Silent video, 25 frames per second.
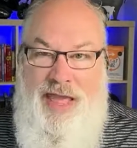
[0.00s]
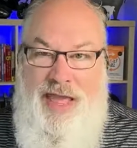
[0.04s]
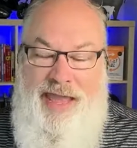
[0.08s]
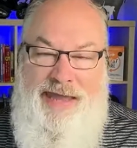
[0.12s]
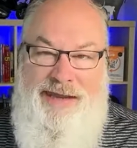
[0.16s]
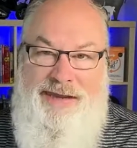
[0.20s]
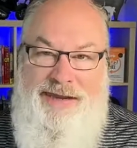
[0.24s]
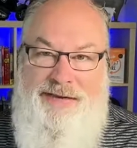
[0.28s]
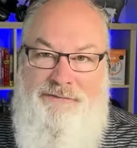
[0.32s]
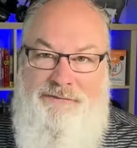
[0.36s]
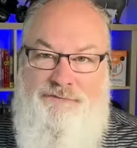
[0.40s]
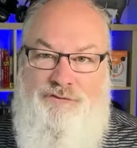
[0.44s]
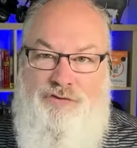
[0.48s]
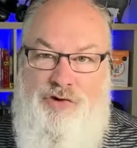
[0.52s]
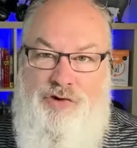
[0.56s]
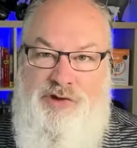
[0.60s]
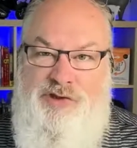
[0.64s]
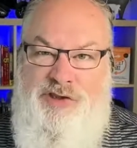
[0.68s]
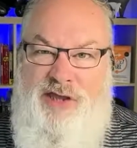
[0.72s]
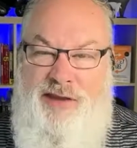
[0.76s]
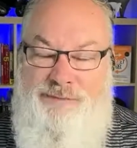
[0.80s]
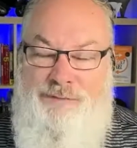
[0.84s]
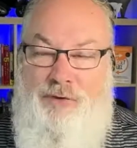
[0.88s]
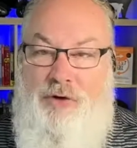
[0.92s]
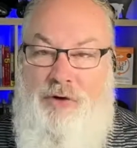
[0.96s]
And for
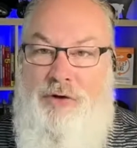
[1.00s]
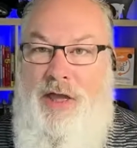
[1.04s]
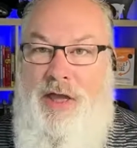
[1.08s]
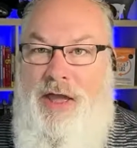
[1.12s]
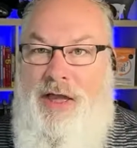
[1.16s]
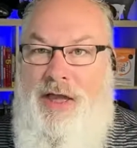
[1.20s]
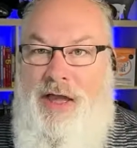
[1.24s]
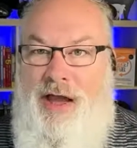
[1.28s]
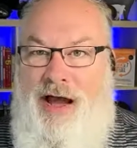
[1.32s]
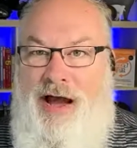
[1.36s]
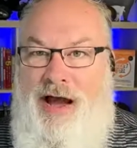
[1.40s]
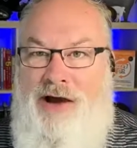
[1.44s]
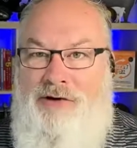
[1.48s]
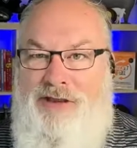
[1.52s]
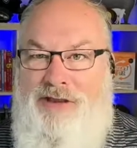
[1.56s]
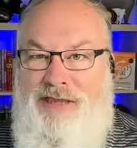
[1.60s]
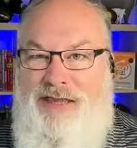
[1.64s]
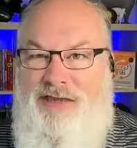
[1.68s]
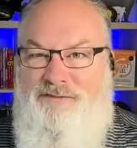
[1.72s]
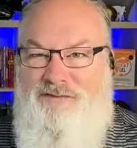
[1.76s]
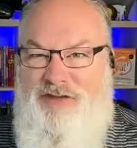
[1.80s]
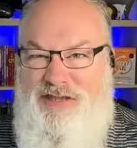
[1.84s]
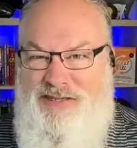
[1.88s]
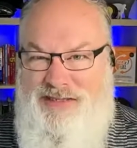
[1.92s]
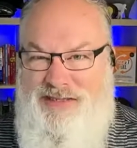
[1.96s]
example, how to
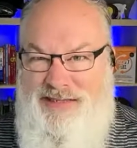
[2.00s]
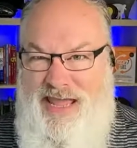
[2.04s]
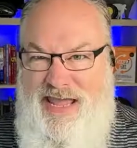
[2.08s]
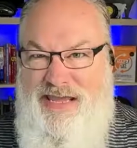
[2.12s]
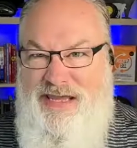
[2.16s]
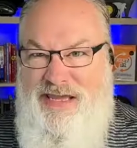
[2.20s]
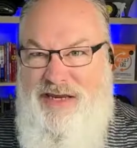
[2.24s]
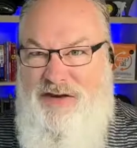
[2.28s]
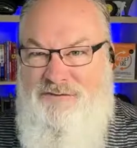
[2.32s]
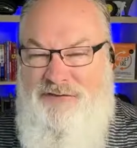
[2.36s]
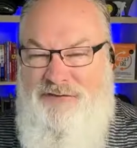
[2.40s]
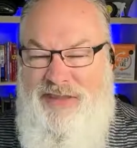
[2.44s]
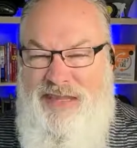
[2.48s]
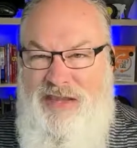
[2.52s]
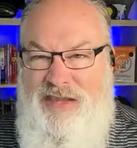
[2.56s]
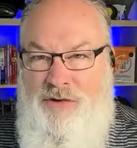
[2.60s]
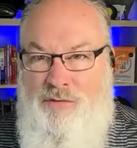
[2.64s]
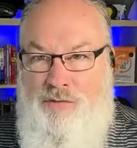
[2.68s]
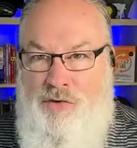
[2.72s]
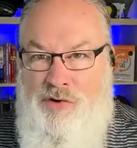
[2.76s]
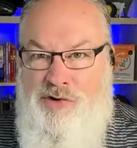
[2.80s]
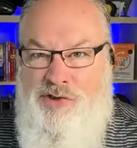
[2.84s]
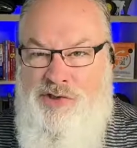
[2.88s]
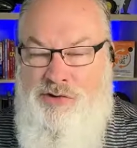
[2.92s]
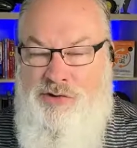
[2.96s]
give it negative
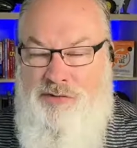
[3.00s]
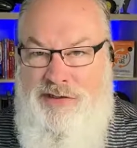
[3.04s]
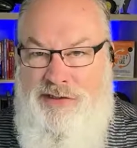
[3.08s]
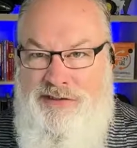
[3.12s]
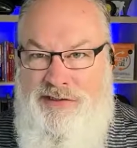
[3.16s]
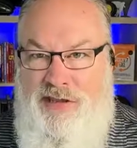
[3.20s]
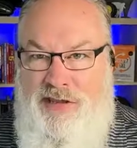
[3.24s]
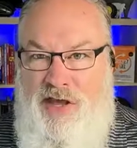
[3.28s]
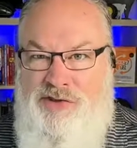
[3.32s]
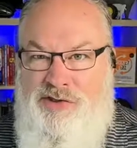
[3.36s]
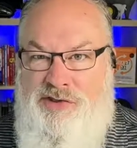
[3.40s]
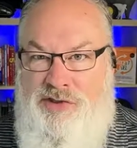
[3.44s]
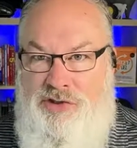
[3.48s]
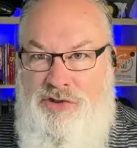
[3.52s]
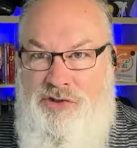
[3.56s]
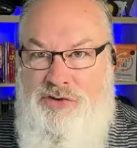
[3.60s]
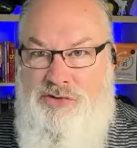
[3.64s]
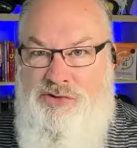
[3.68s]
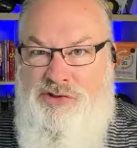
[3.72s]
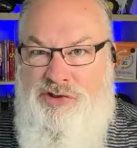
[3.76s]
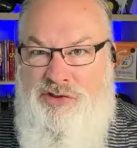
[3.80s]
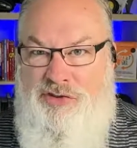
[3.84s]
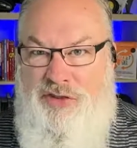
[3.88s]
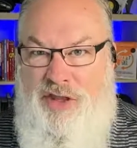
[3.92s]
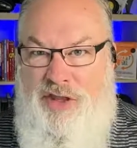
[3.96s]
keywords so it doesn't
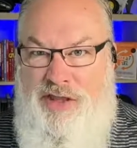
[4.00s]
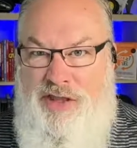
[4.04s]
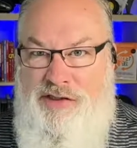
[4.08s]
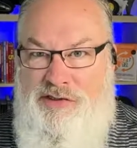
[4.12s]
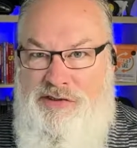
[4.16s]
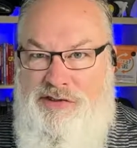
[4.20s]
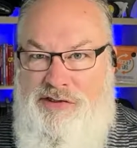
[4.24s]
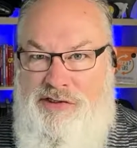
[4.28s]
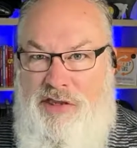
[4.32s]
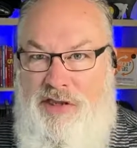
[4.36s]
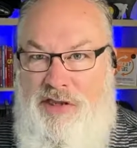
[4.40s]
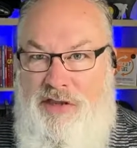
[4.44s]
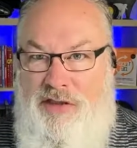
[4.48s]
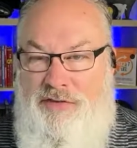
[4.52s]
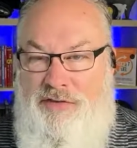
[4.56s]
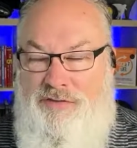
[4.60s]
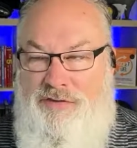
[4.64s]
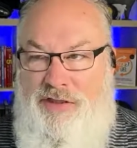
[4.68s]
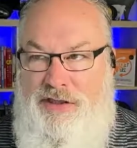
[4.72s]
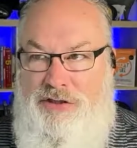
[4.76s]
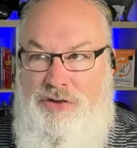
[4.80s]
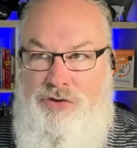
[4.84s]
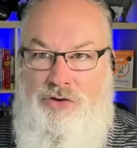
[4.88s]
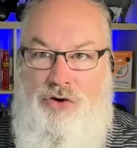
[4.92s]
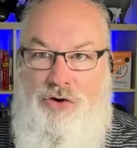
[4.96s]
use things
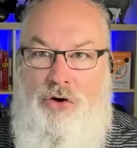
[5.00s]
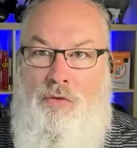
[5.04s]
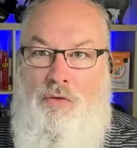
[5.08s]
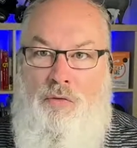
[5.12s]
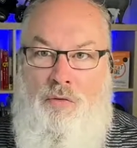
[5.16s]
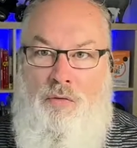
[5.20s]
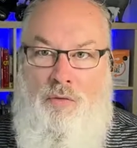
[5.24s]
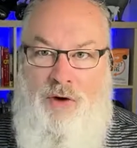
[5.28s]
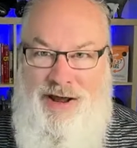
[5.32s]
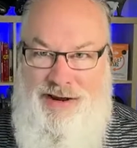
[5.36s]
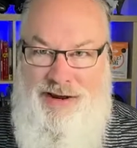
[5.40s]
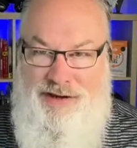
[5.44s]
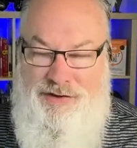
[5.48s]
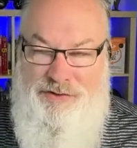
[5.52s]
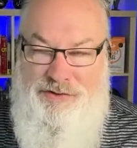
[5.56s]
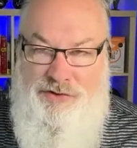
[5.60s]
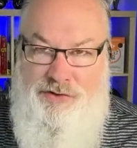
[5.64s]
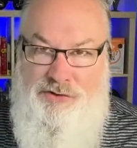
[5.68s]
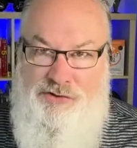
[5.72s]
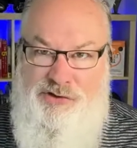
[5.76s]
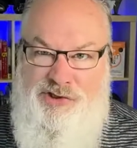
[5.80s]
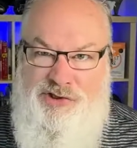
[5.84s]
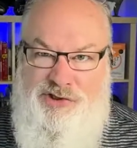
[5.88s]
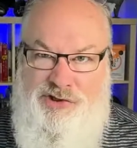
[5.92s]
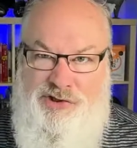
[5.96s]
that you don't want it to
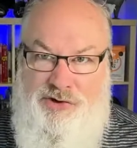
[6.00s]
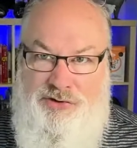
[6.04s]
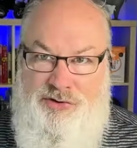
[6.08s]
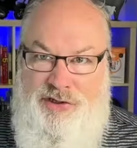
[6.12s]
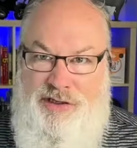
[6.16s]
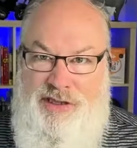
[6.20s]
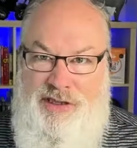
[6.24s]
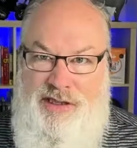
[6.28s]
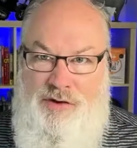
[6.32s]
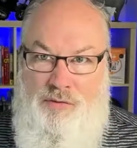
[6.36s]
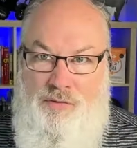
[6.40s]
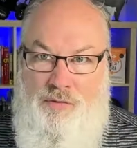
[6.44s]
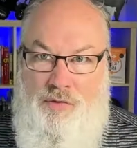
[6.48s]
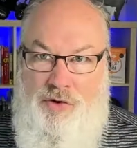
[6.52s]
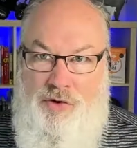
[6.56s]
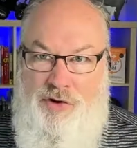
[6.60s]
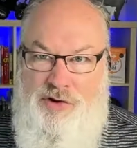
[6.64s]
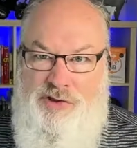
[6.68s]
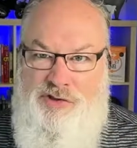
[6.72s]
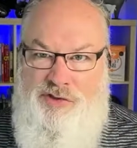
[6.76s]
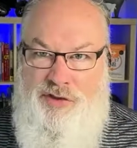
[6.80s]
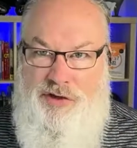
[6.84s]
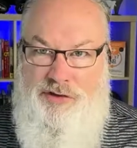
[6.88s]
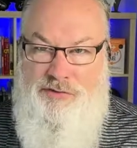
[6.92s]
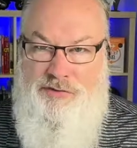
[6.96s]
use. Certain
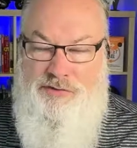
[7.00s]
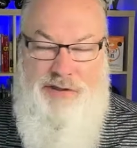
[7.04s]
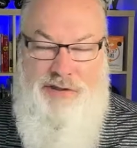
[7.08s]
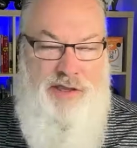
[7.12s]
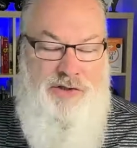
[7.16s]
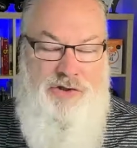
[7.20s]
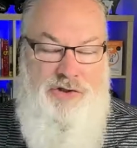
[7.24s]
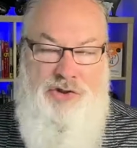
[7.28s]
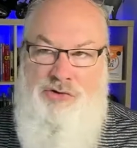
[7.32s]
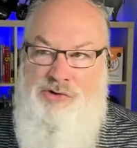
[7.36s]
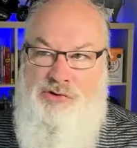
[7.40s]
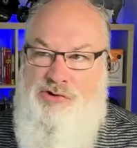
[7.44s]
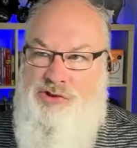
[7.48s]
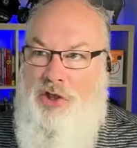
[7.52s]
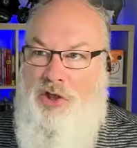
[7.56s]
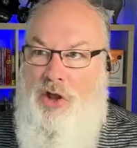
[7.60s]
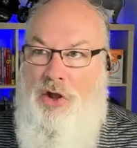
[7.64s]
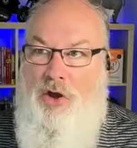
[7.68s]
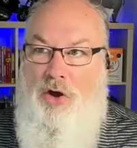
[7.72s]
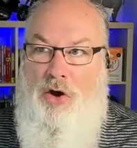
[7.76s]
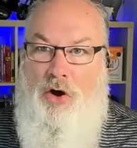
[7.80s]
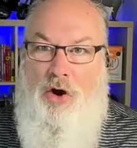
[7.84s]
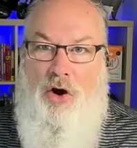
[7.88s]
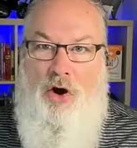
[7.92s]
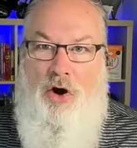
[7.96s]
keywords that get used
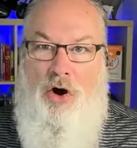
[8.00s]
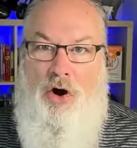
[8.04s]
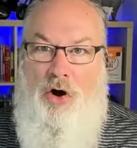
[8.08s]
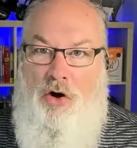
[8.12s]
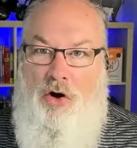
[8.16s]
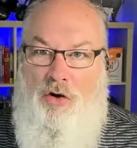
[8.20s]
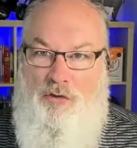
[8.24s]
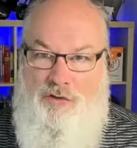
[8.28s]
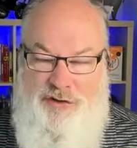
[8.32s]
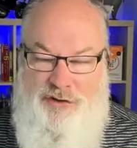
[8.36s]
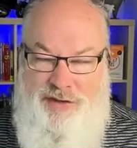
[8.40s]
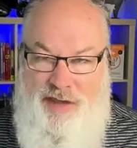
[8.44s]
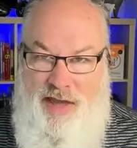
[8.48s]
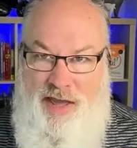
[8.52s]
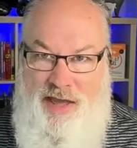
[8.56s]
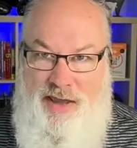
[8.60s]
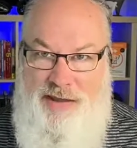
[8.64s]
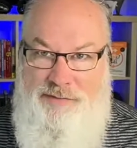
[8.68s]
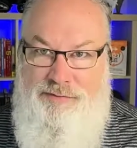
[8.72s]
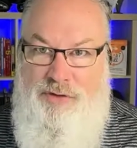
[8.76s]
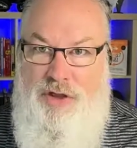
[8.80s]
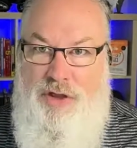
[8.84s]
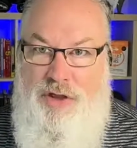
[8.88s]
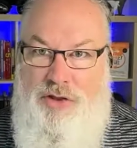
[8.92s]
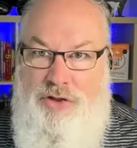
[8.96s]
all the
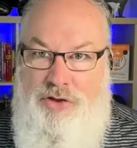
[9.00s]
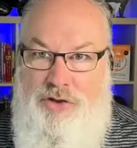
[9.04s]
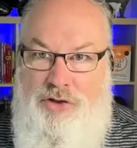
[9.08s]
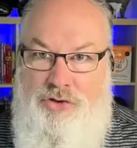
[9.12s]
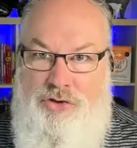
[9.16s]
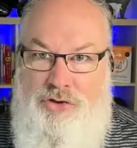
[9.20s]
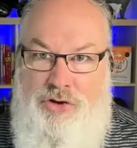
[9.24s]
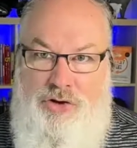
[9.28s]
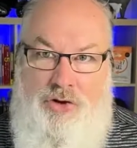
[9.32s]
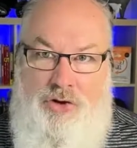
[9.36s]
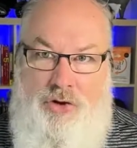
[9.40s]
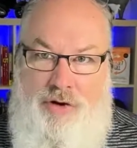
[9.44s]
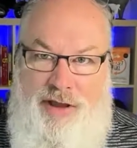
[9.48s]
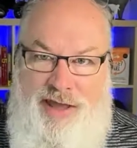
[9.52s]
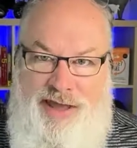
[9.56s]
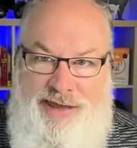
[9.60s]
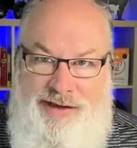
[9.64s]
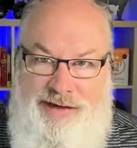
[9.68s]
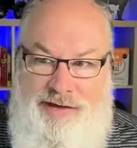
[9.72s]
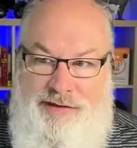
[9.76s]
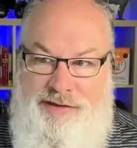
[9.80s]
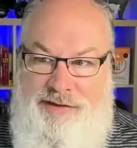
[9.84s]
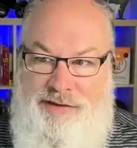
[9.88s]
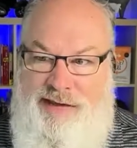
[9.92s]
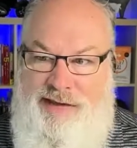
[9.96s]
time, you can go
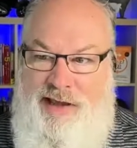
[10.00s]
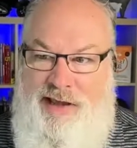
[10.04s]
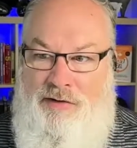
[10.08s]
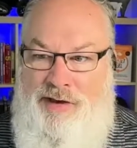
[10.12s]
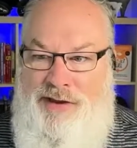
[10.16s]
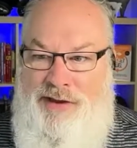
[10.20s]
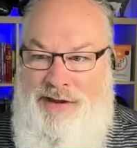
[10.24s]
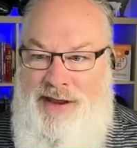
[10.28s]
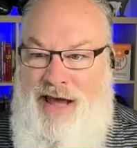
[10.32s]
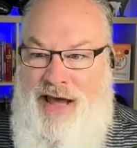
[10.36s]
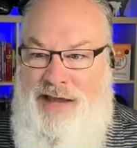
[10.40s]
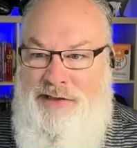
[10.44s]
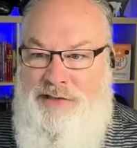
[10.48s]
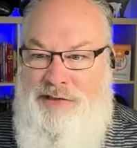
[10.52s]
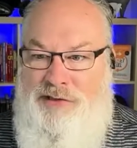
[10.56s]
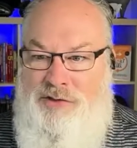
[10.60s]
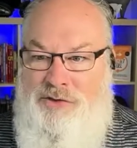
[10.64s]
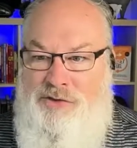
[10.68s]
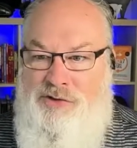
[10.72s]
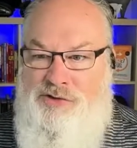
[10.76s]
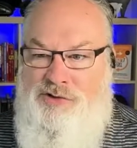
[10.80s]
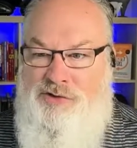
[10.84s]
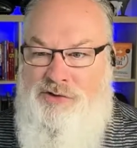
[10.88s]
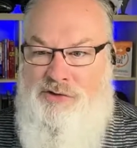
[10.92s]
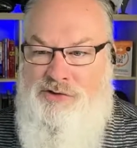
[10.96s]
ahead and tell it not to
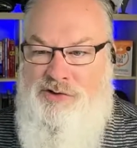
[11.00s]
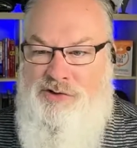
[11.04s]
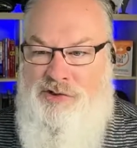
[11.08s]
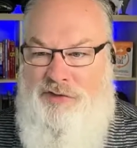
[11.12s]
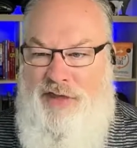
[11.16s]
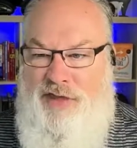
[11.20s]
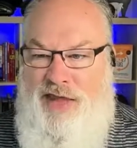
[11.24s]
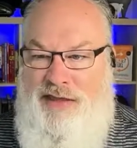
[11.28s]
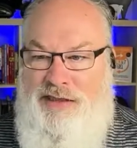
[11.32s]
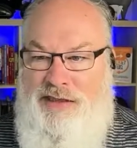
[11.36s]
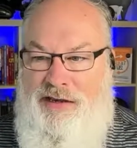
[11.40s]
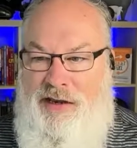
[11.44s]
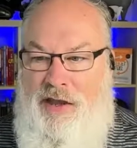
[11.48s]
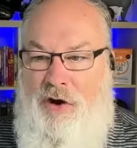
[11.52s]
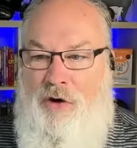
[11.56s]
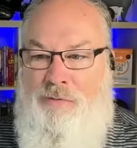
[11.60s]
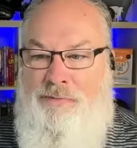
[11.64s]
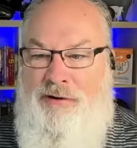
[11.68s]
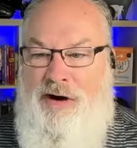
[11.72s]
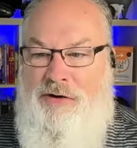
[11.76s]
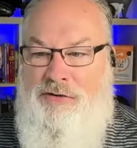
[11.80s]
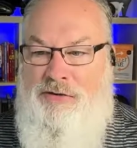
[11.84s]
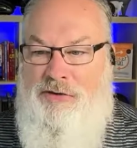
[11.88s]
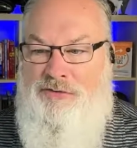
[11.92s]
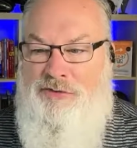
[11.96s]
use those. So that can
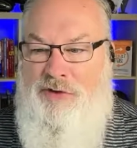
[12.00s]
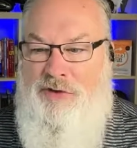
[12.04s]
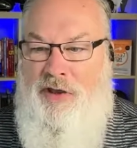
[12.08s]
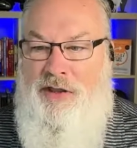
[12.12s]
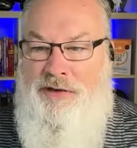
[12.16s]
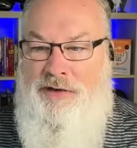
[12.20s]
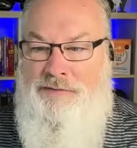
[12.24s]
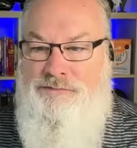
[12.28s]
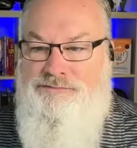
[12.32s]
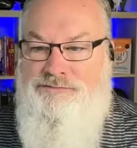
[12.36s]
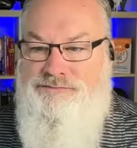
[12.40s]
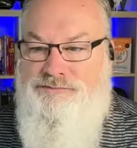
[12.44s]
help out a ton.